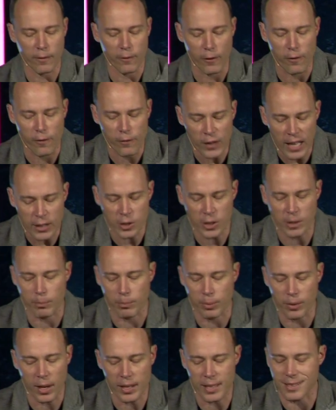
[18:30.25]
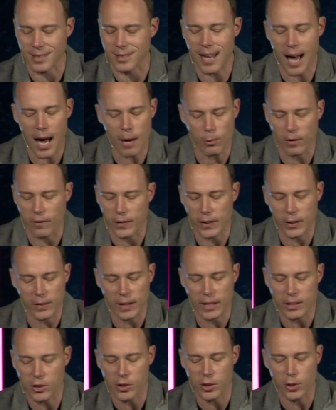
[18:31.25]
for flesh and blood has not revealed
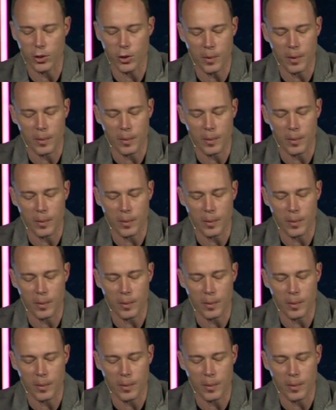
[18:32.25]
this to you,